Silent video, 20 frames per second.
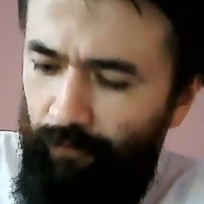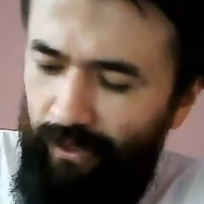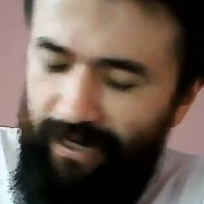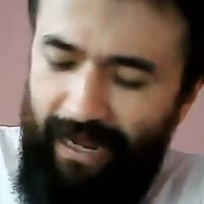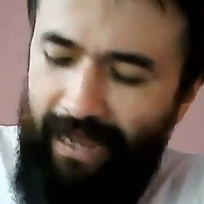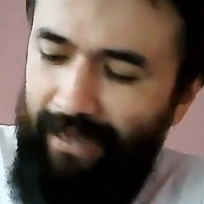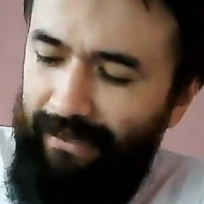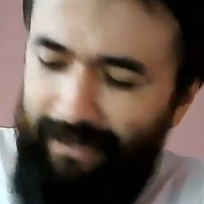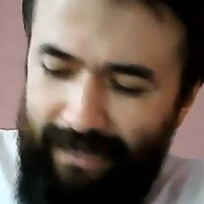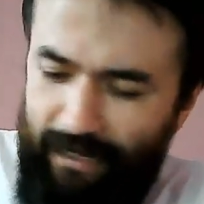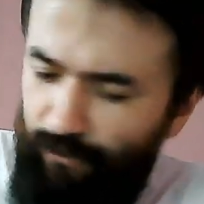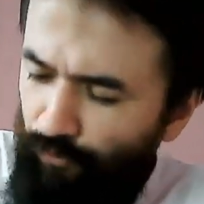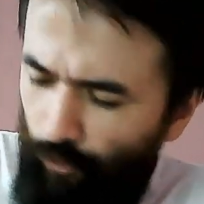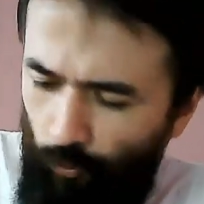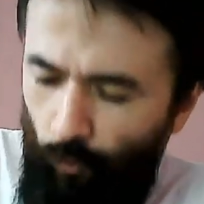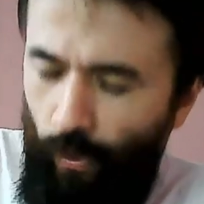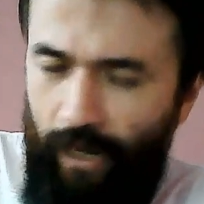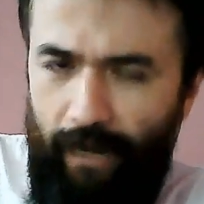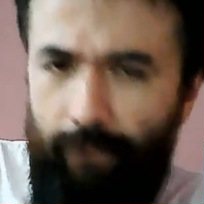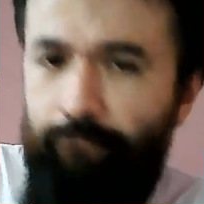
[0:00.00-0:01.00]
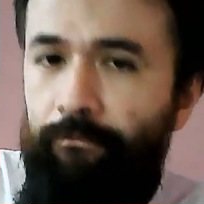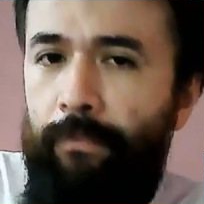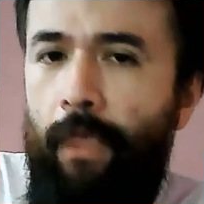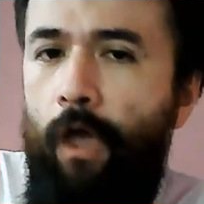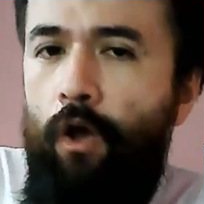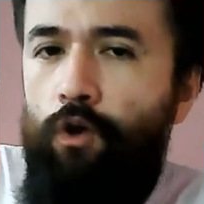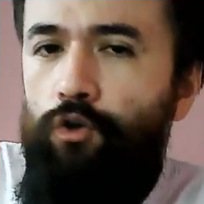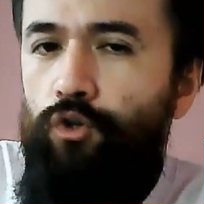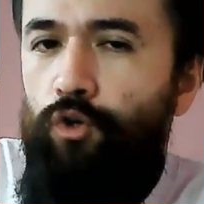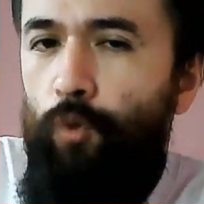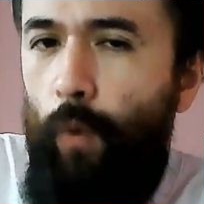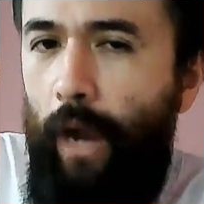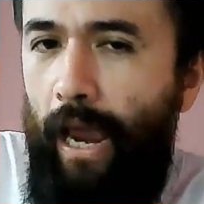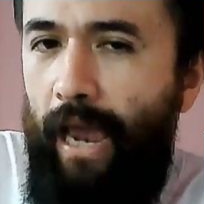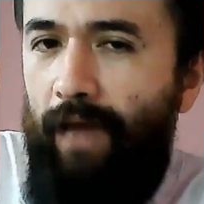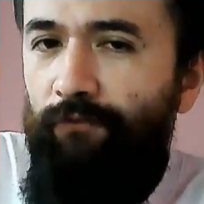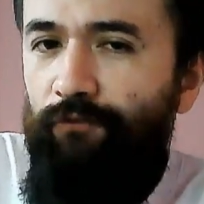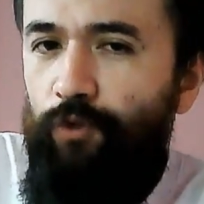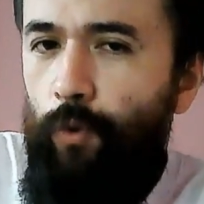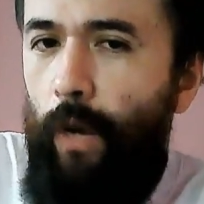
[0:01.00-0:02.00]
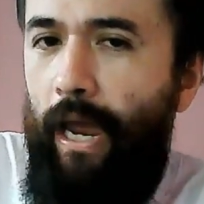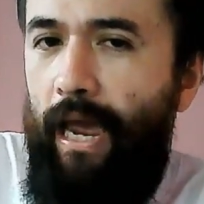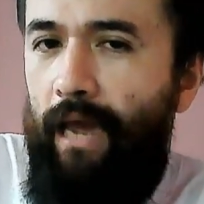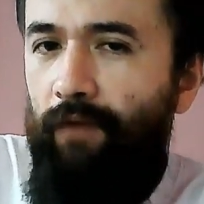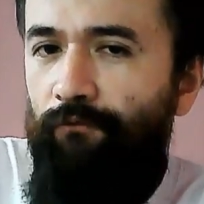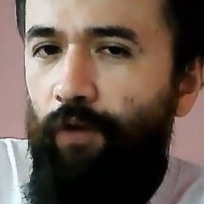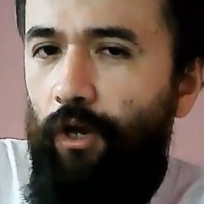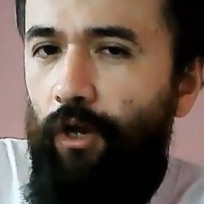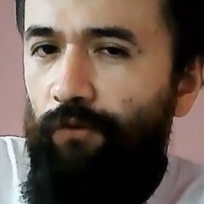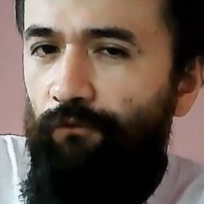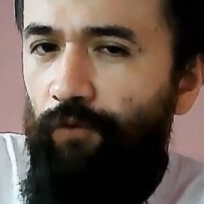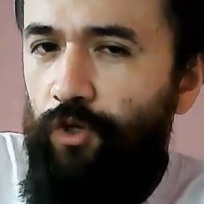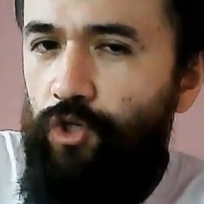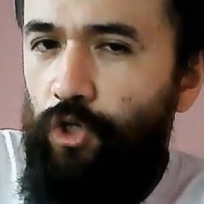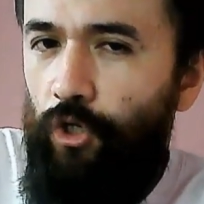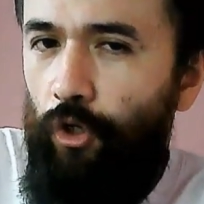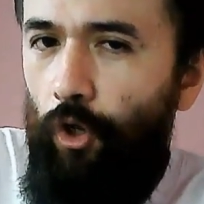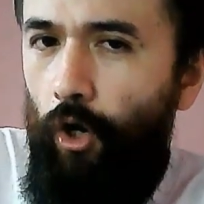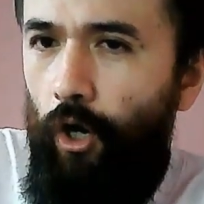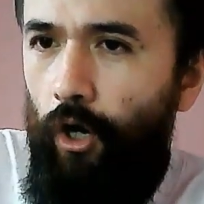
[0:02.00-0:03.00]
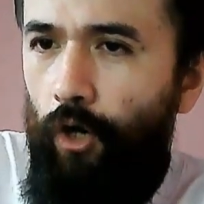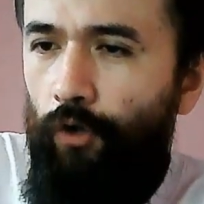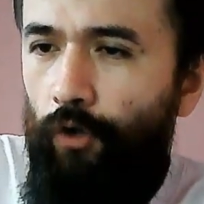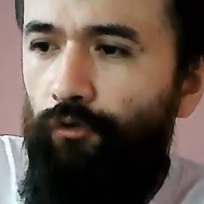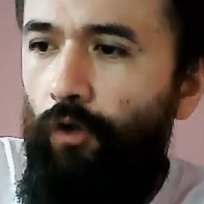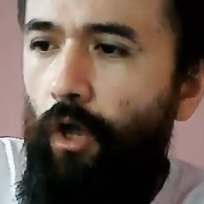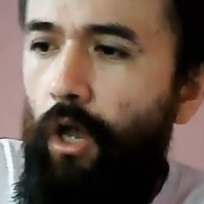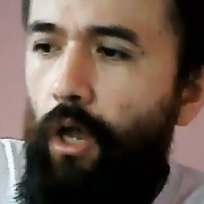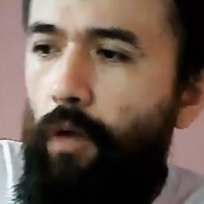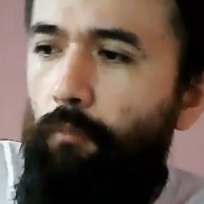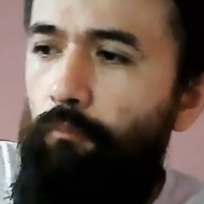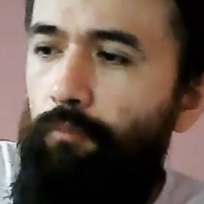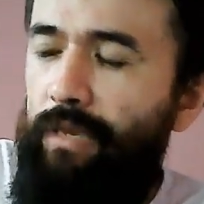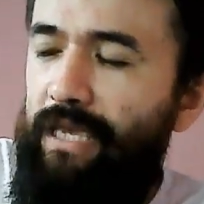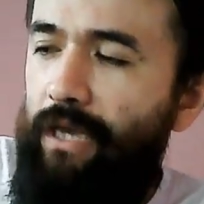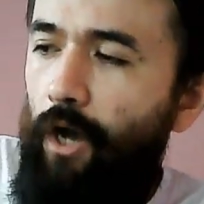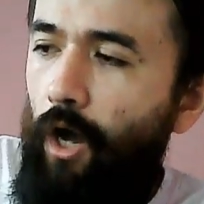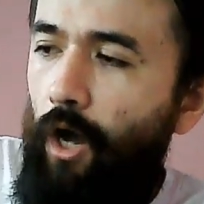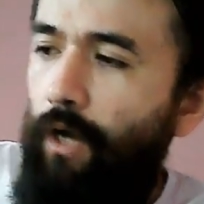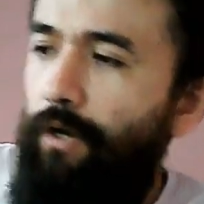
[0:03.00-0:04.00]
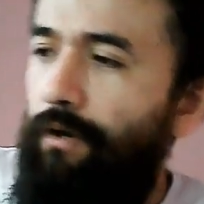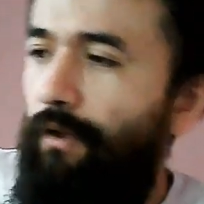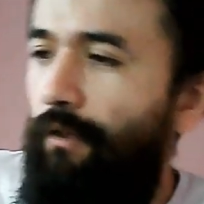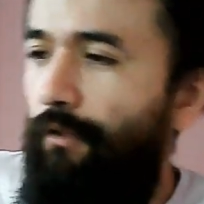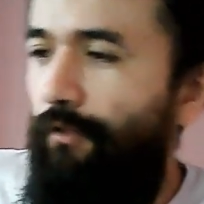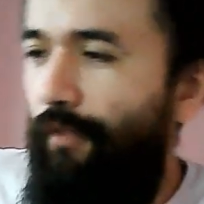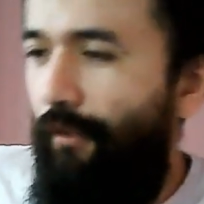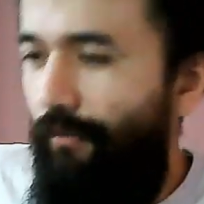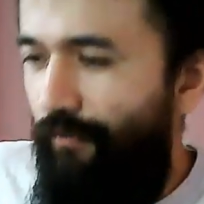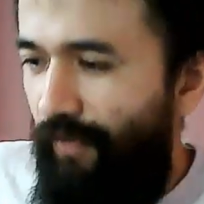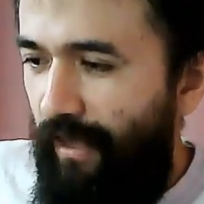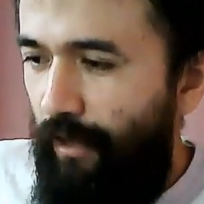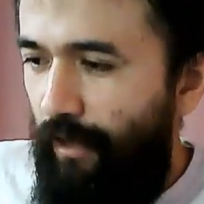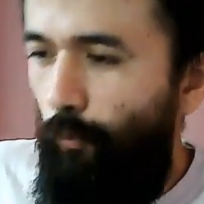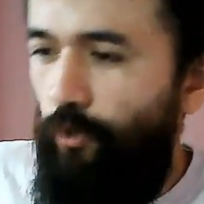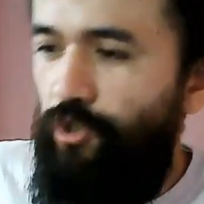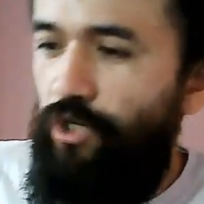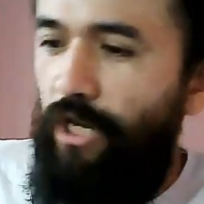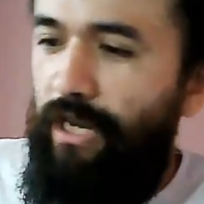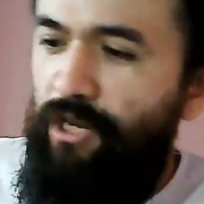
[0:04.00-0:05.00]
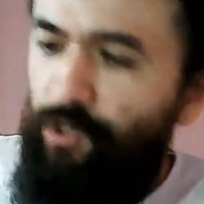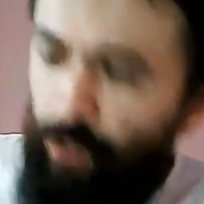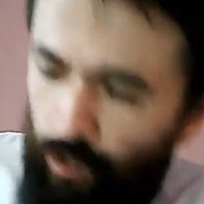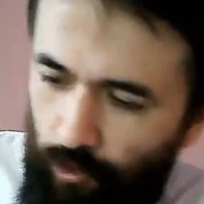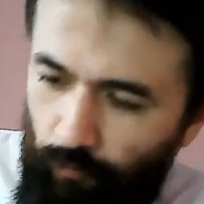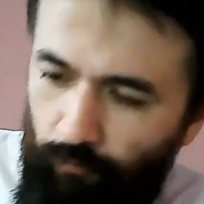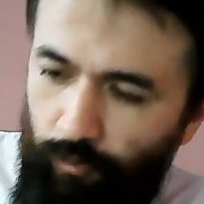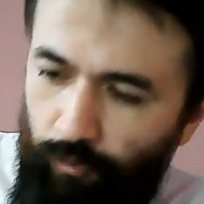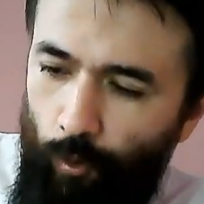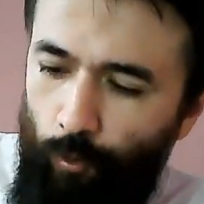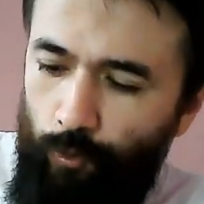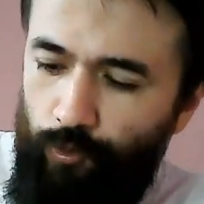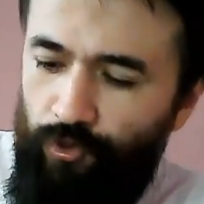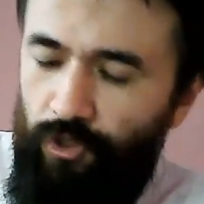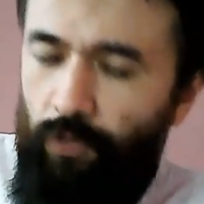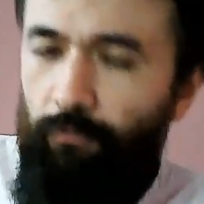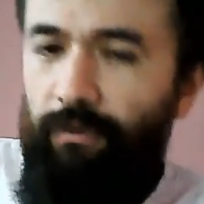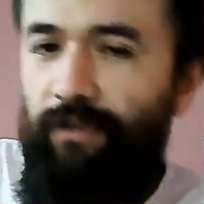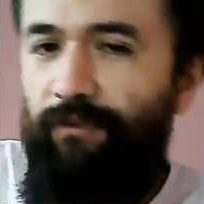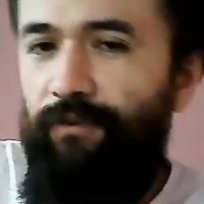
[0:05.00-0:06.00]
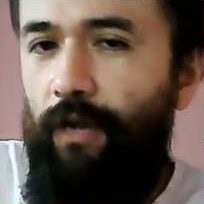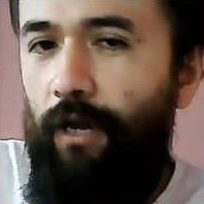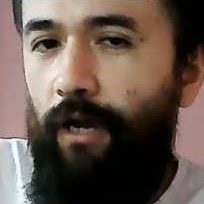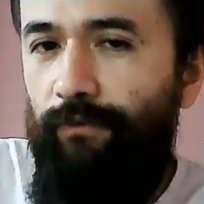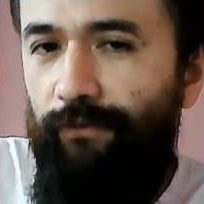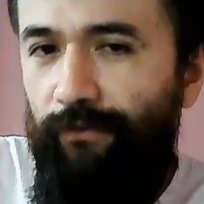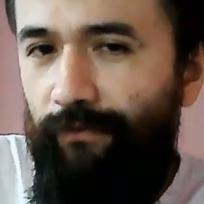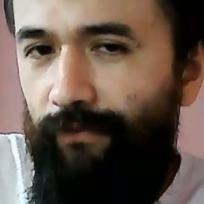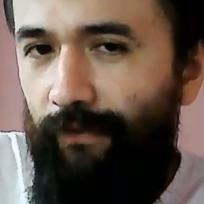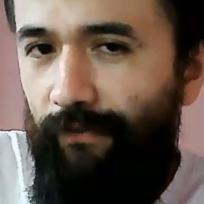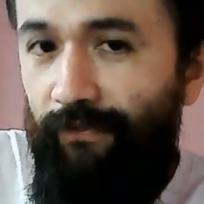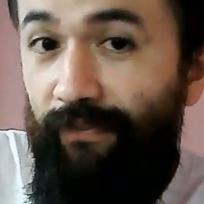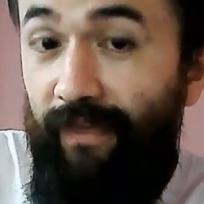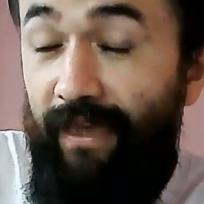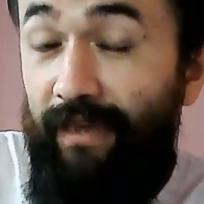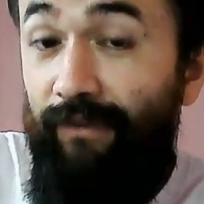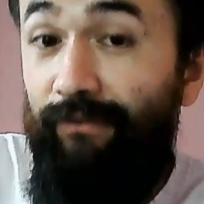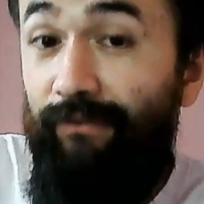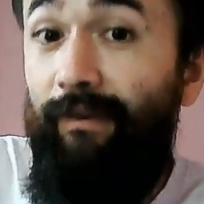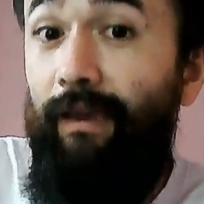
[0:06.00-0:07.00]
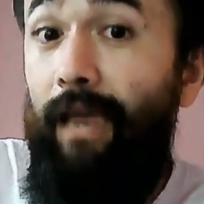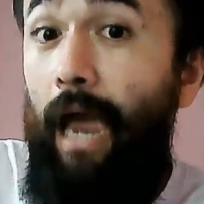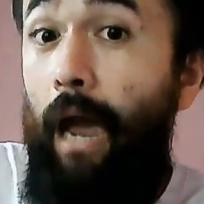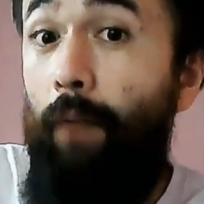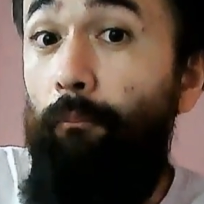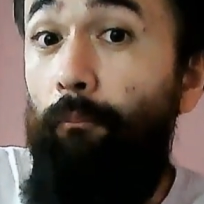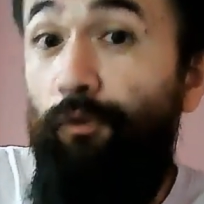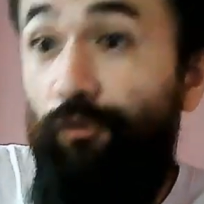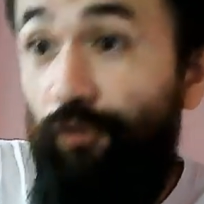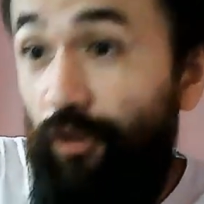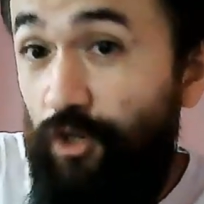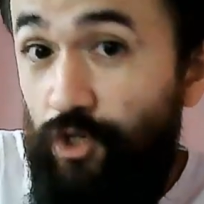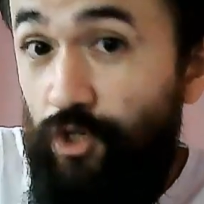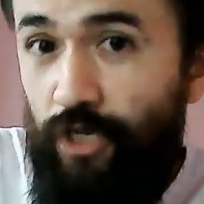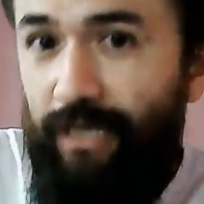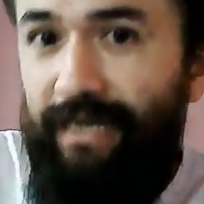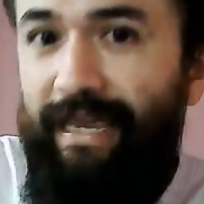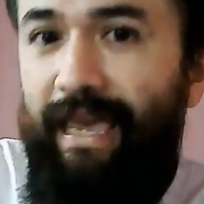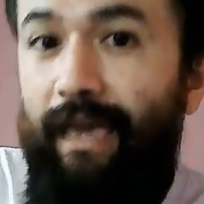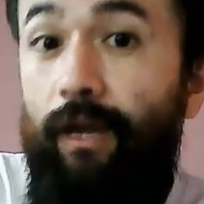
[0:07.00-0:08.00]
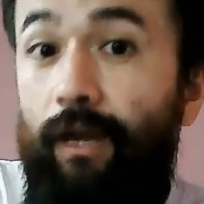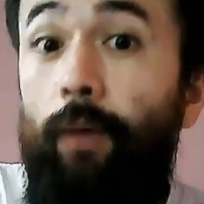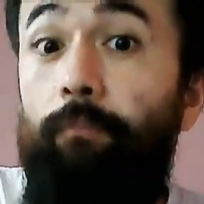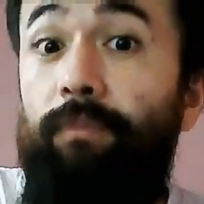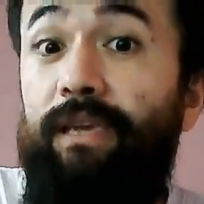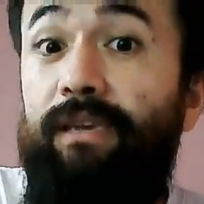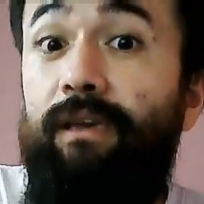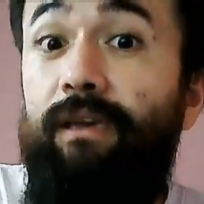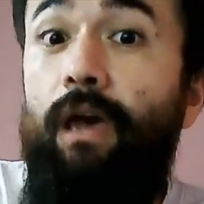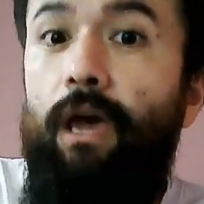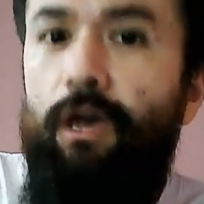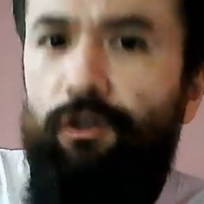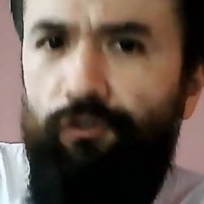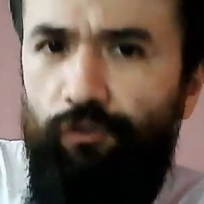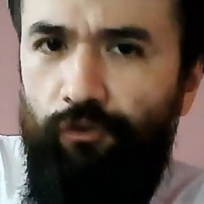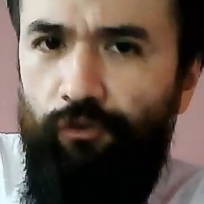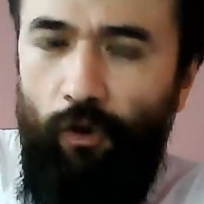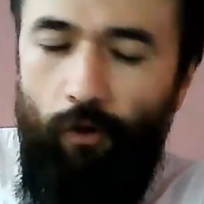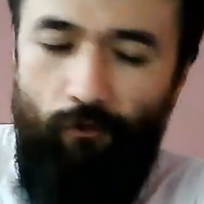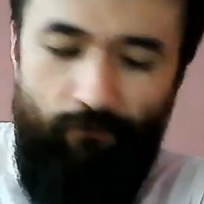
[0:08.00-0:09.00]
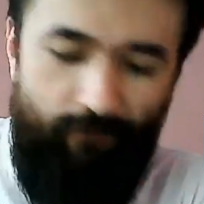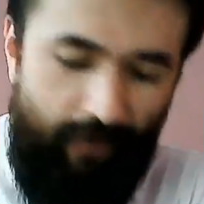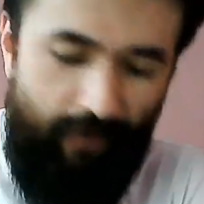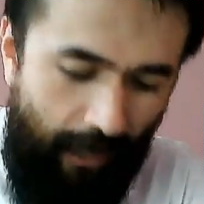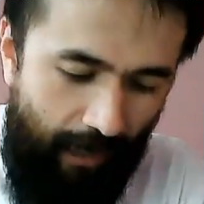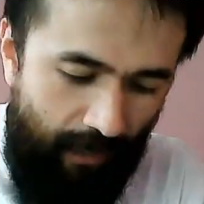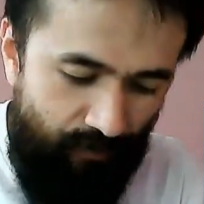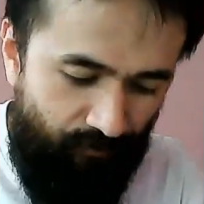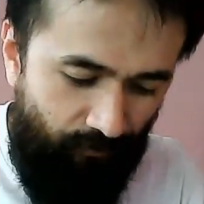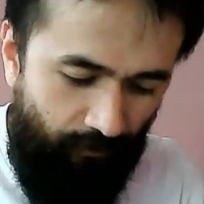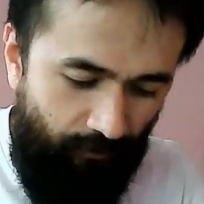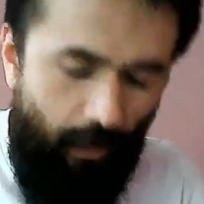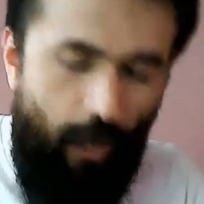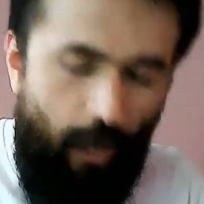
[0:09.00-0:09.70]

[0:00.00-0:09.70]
But either way, you have to have an efficient cause beyond the thing which is composed, because the thing's composition cannot be self-causing.